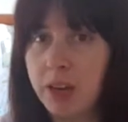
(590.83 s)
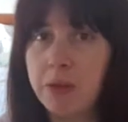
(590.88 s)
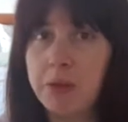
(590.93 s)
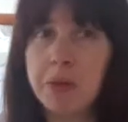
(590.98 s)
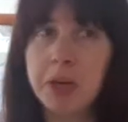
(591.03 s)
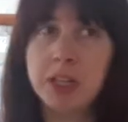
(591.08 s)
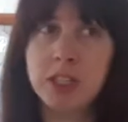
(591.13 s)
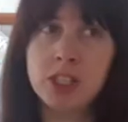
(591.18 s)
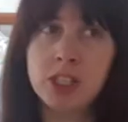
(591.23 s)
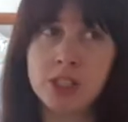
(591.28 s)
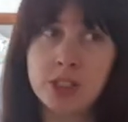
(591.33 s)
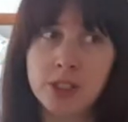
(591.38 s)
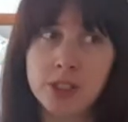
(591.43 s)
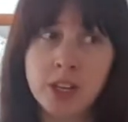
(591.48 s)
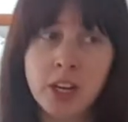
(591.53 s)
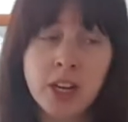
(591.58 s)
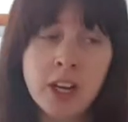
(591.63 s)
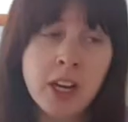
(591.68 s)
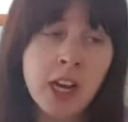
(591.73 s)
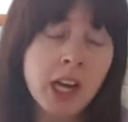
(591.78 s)
We went to
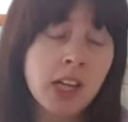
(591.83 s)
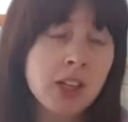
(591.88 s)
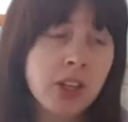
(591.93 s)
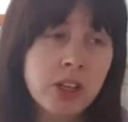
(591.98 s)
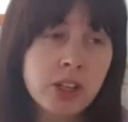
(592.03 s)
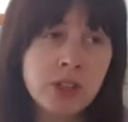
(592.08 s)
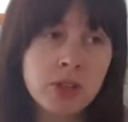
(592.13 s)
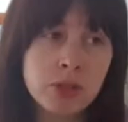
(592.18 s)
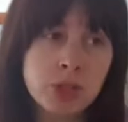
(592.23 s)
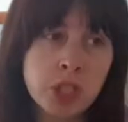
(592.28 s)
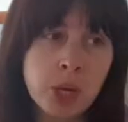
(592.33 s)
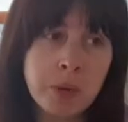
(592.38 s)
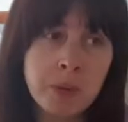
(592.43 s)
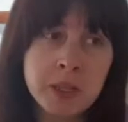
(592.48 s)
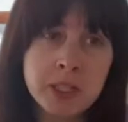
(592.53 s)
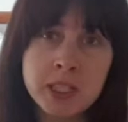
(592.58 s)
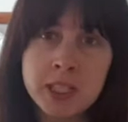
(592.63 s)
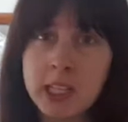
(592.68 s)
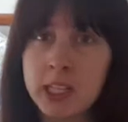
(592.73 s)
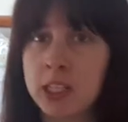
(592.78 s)
a local
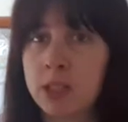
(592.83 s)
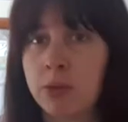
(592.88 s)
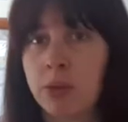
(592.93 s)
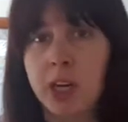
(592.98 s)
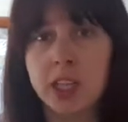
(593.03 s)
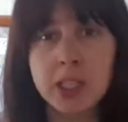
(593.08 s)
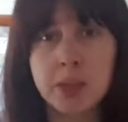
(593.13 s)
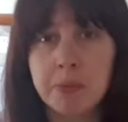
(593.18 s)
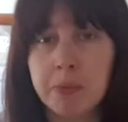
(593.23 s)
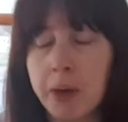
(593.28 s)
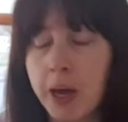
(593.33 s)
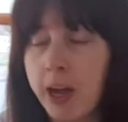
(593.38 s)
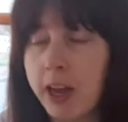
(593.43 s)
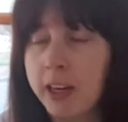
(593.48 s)
shopping centre where I didn't buy